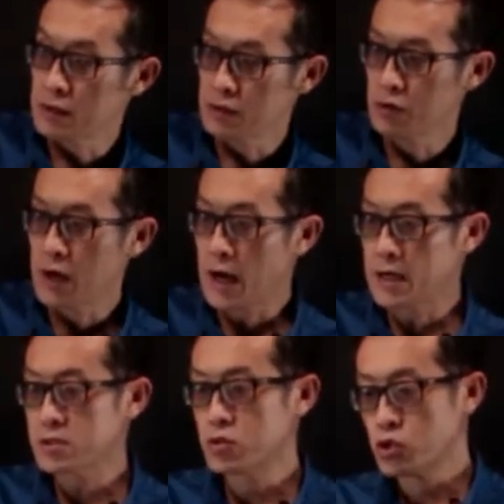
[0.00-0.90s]
you are
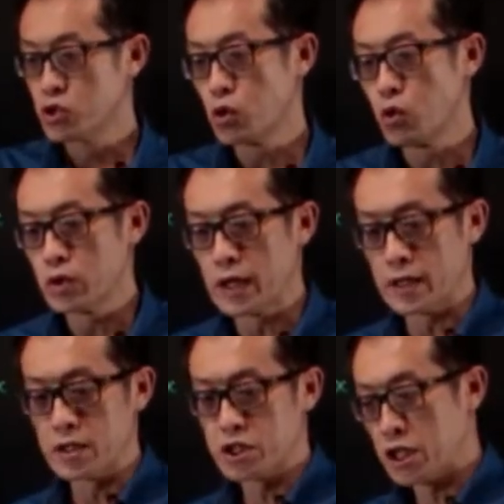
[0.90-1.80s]
asked to show that the
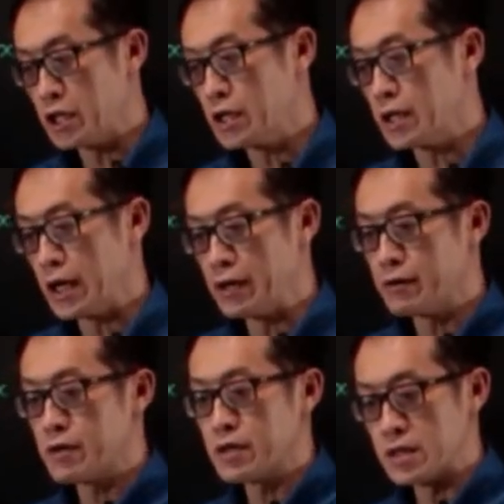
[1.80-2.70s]
shaded
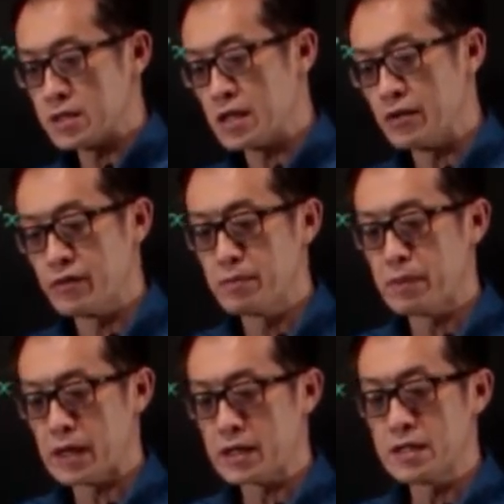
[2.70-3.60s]
area is given
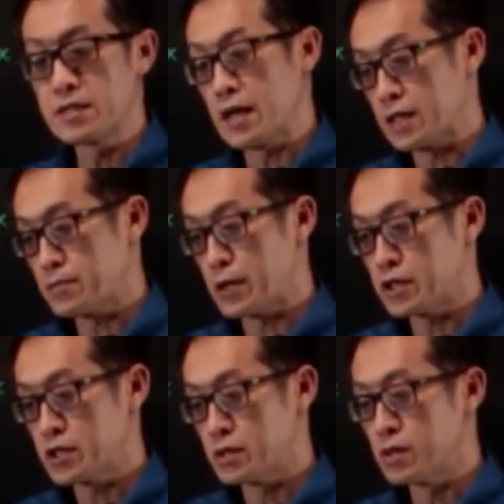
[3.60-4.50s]
by this
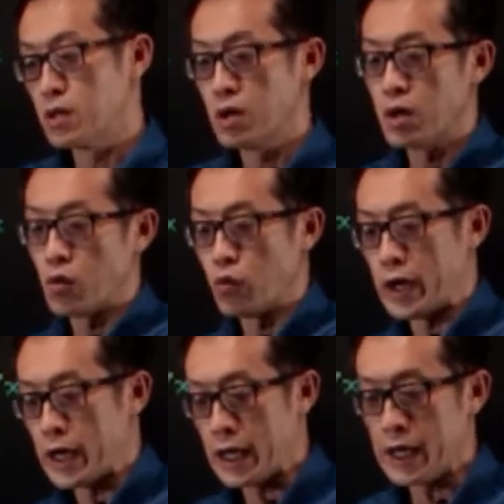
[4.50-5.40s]
expression,
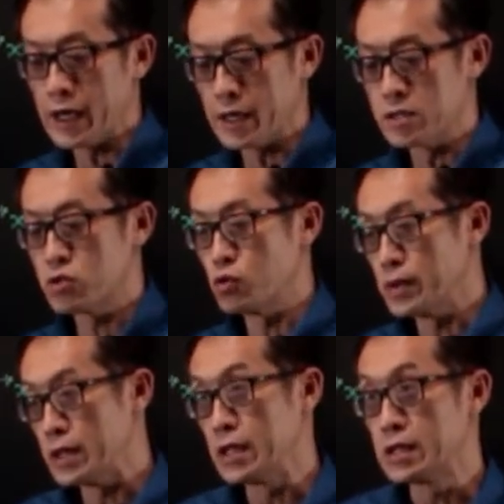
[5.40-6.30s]
where A is to be
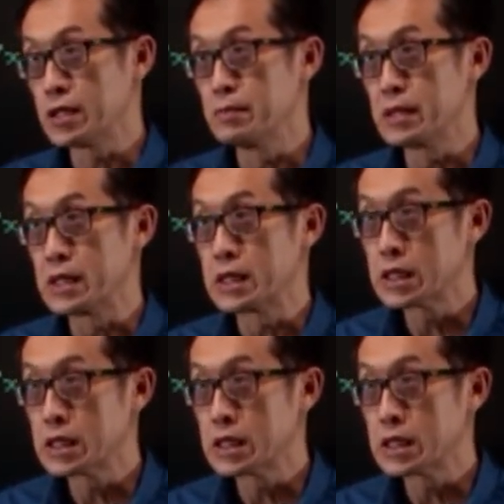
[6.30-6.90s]
determined.